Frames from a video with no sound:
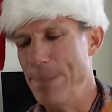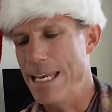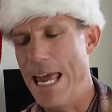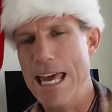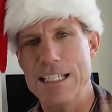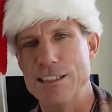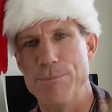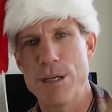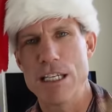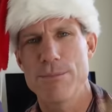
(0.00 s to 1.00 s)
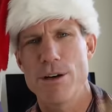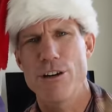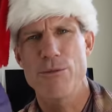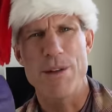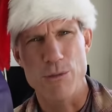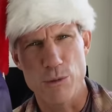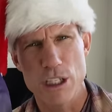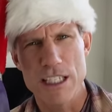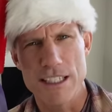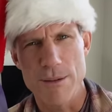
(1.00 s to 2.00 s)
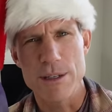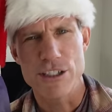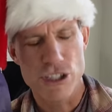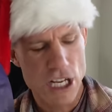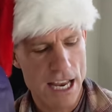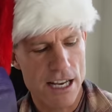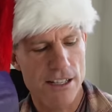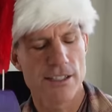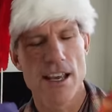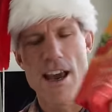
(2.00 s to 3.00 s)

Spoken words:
bananas and peanut butter and make really yummy shakes.